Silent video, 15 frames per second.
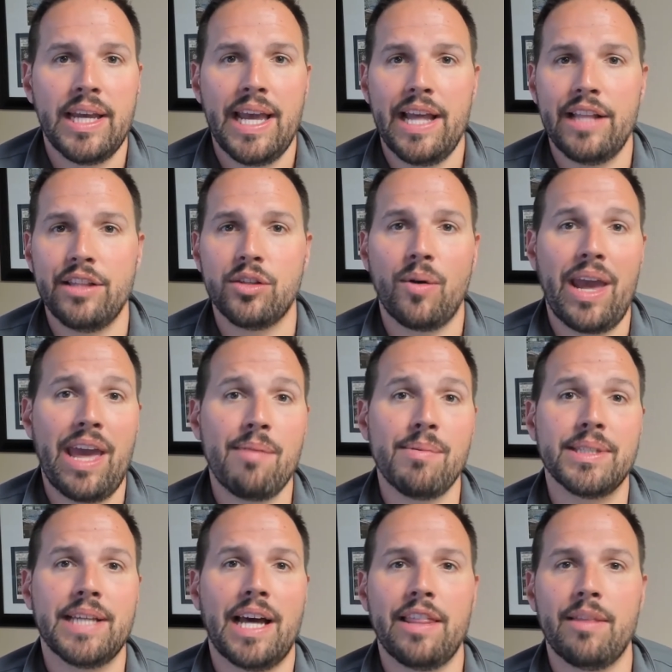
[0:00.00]
And so
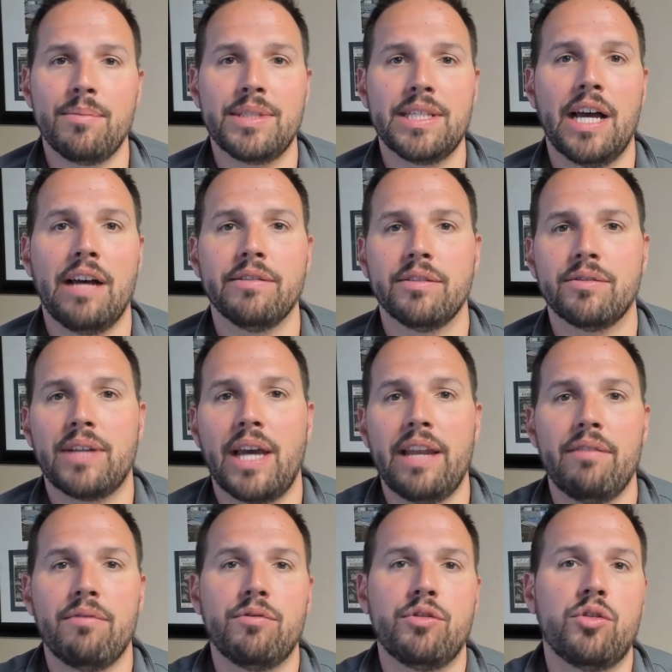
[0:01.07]
Amazon themselves has kind
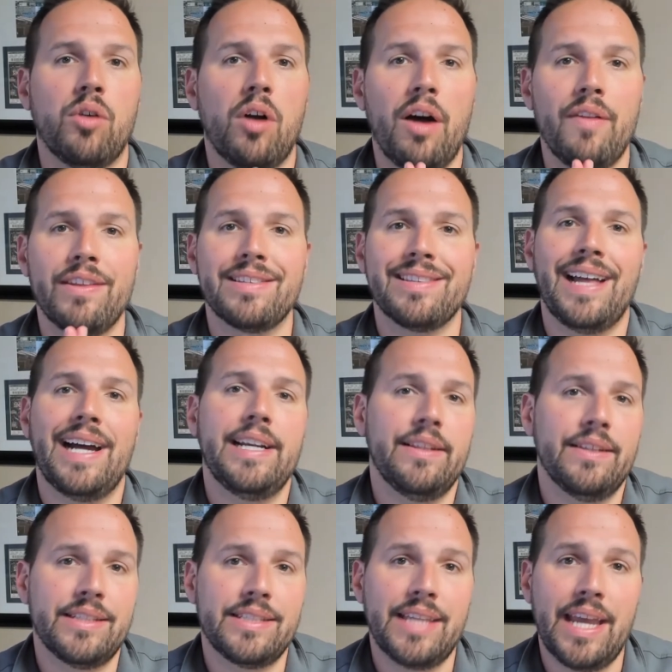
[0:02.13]
of drawn this line in
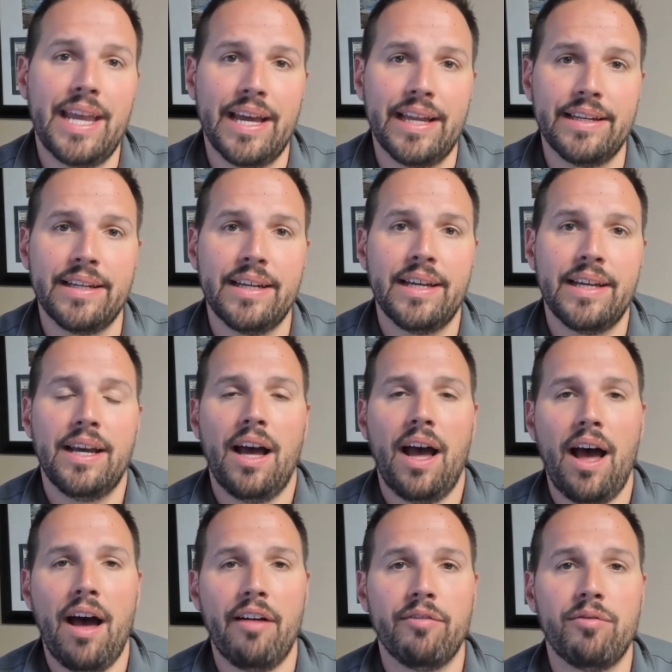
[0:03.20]
the sand
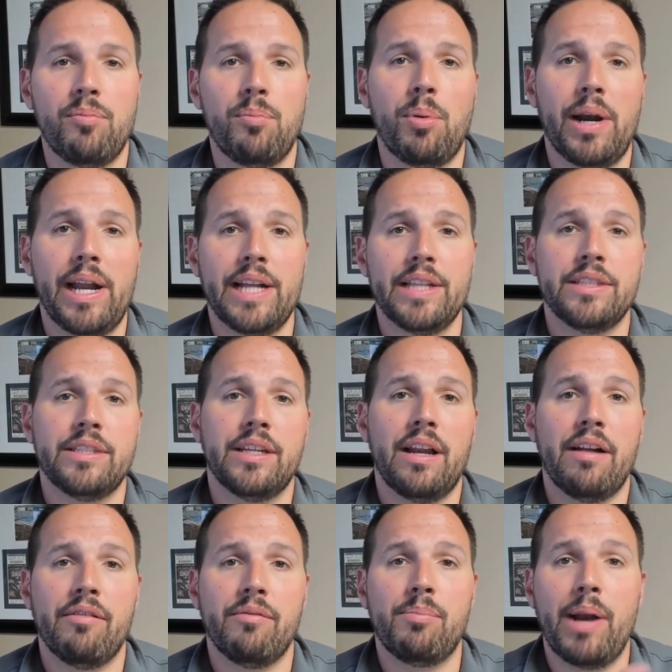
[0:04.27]
of brands that
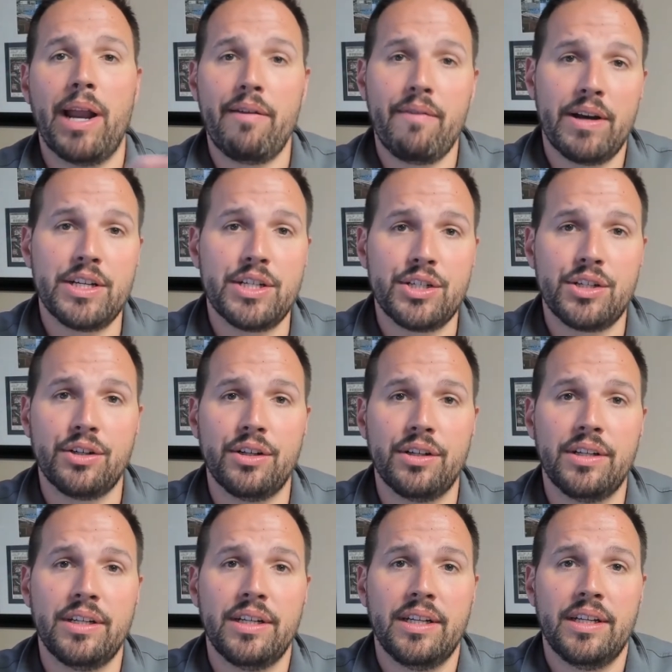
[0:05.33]
are brand
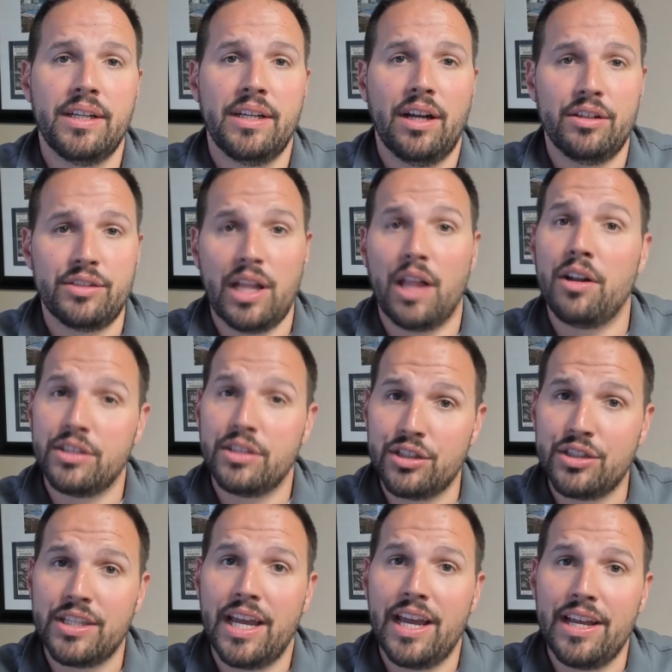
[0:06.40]
registered, or sellers that
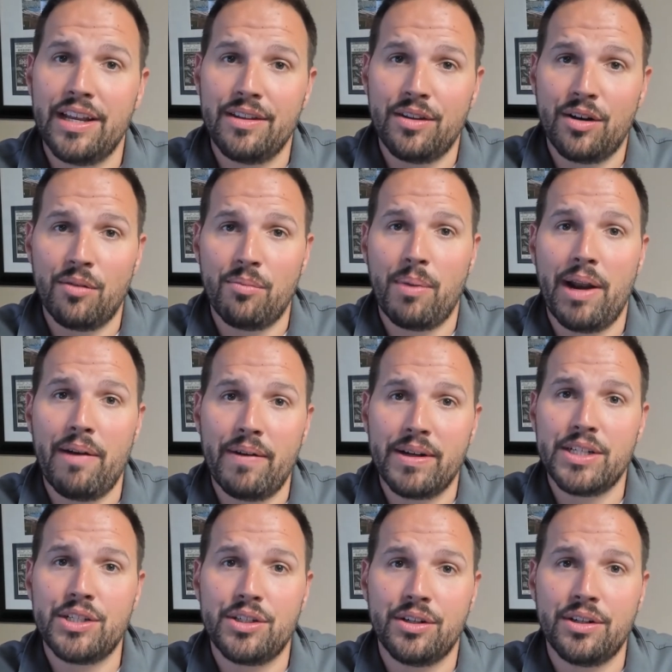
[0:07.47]
say that are brand
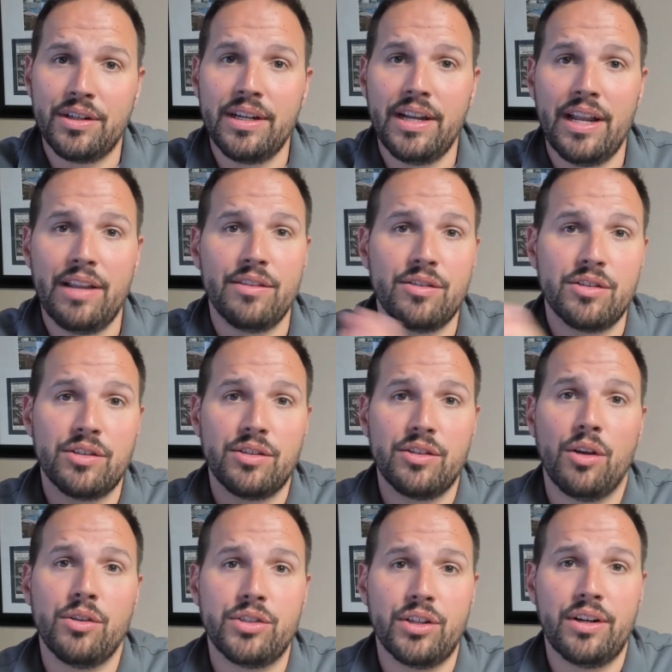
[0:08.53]
registered, and
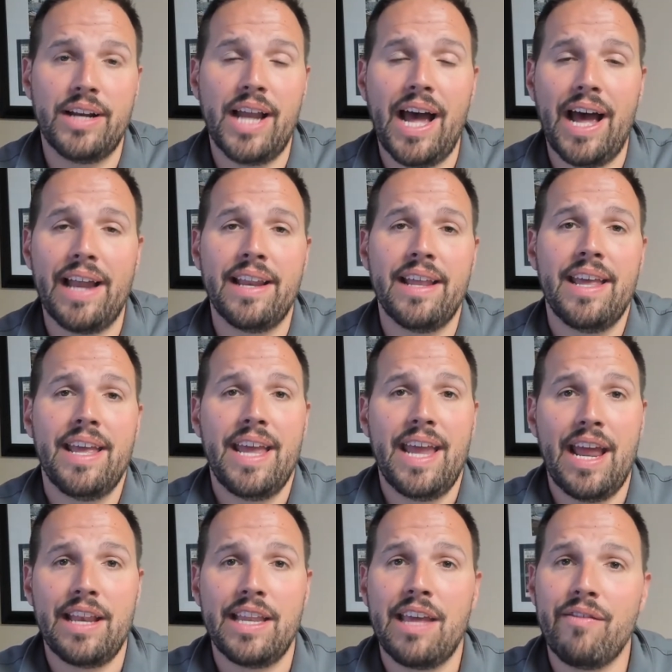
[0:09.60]
those that are not,
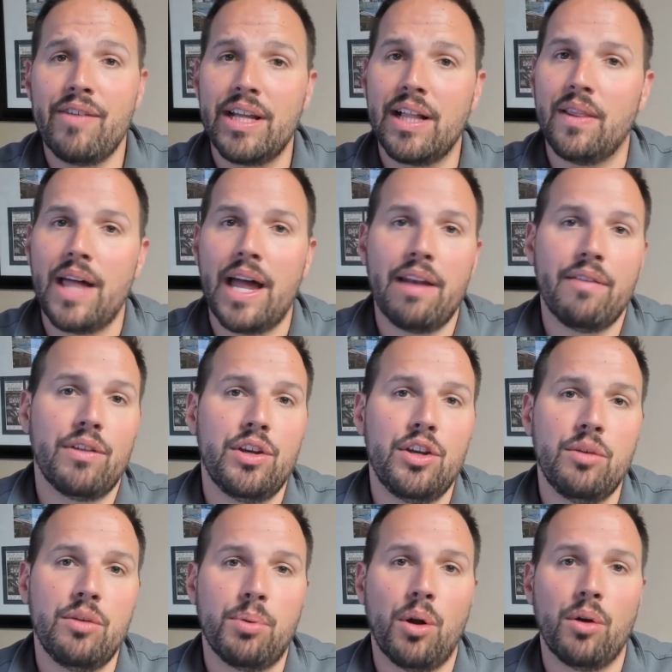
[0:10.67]
and giving a lot of the
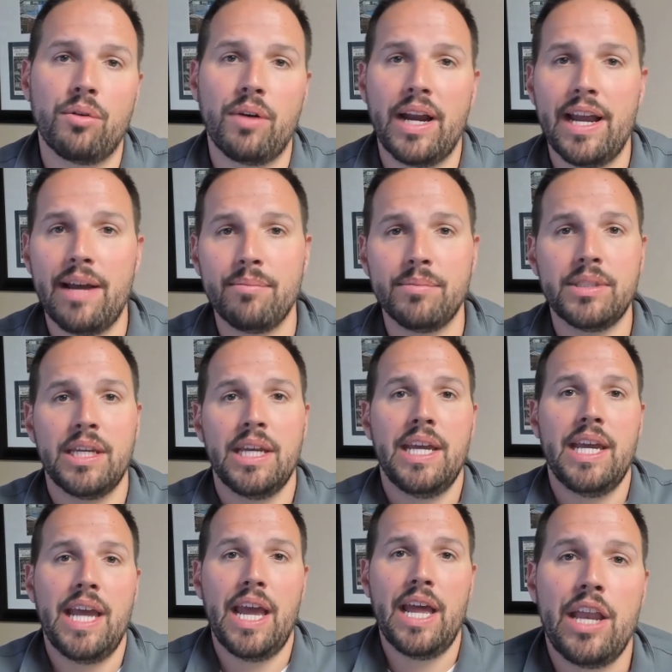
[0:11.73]
new programs
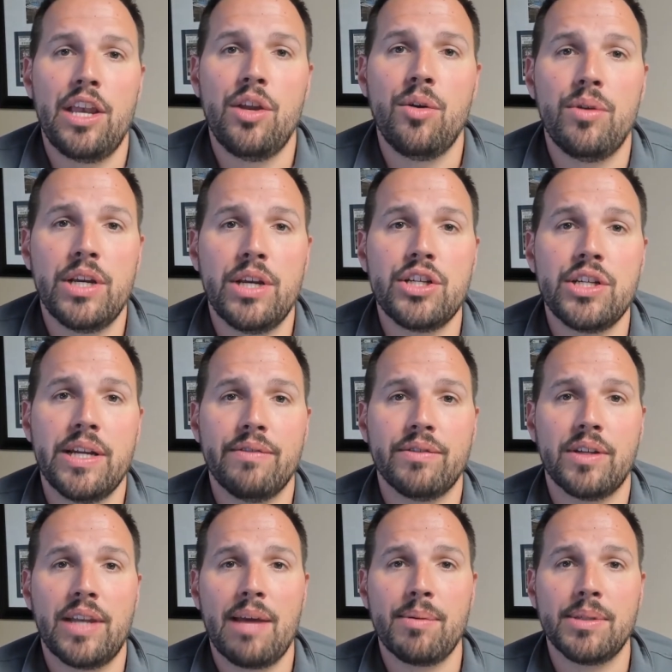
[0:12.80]
and new initiatives
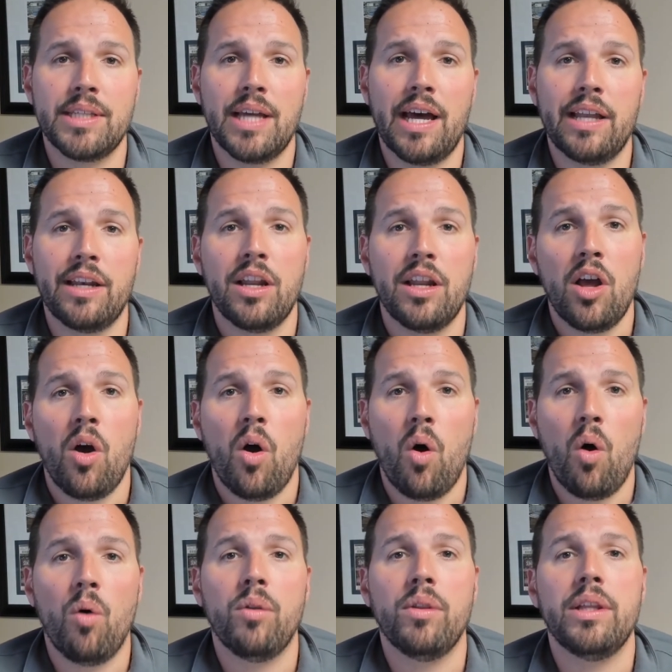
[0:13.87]
on Amazon
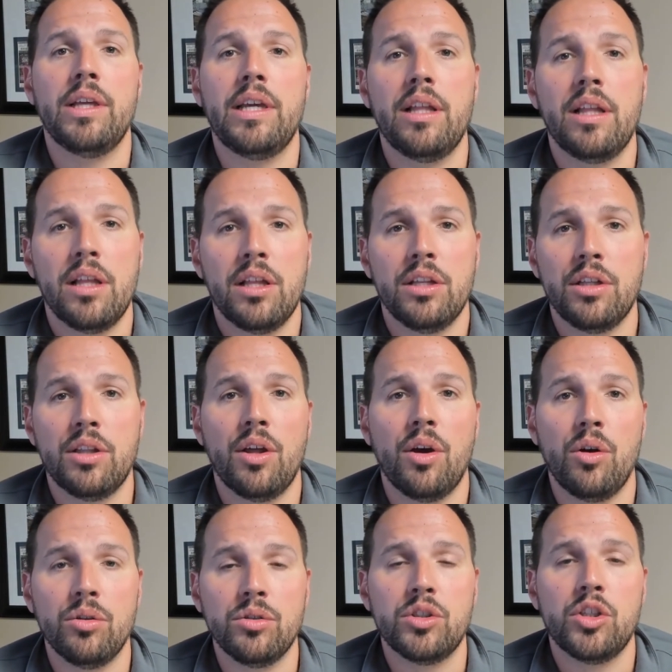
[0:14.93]
only to
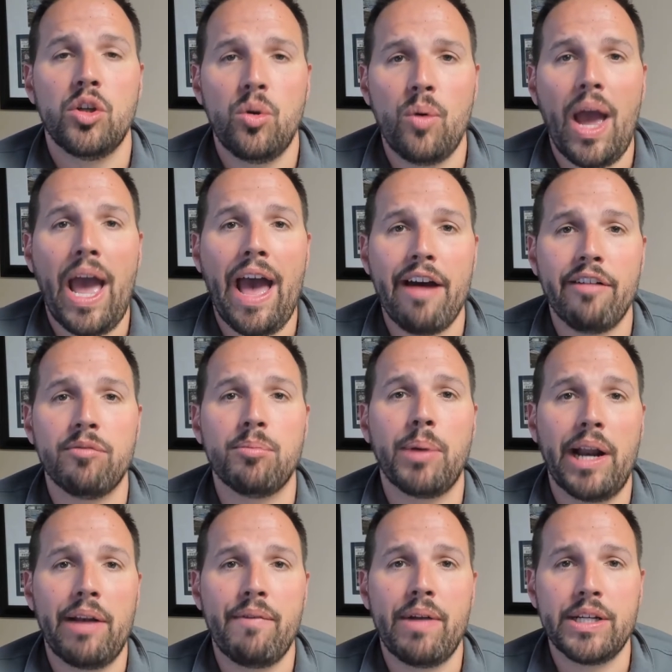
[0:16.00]
those who have
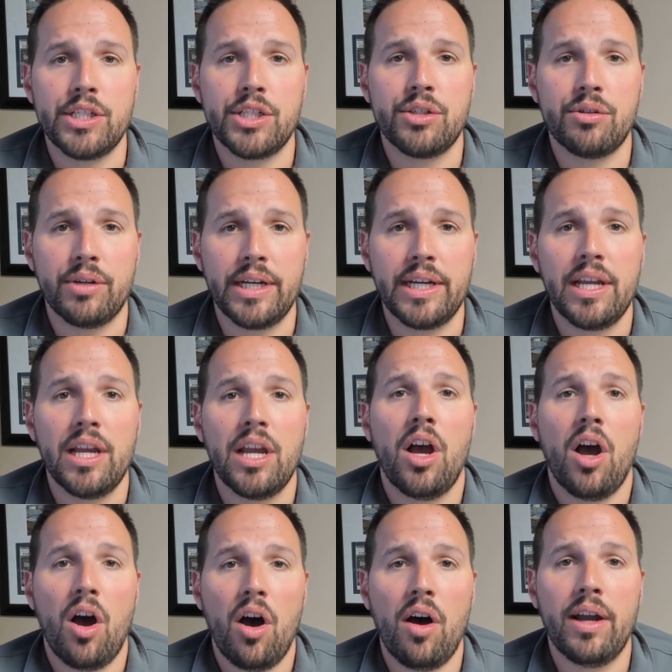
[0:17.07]
brand registry
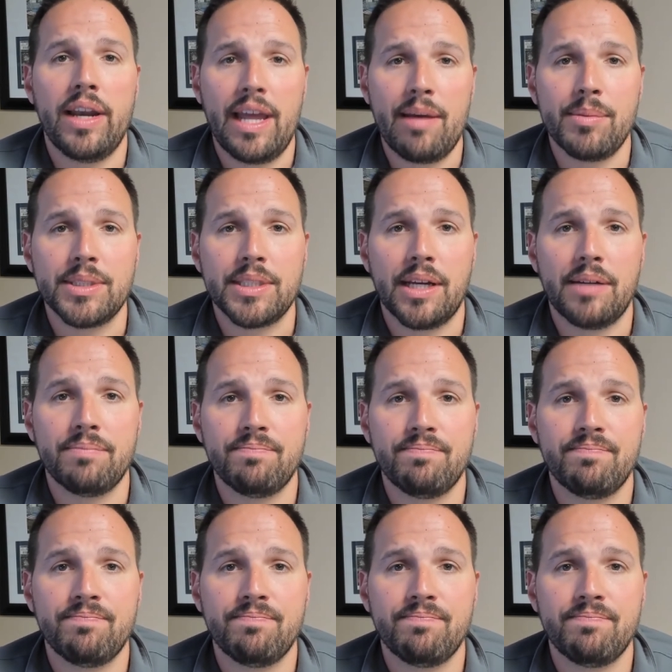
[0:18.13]
on Amazon.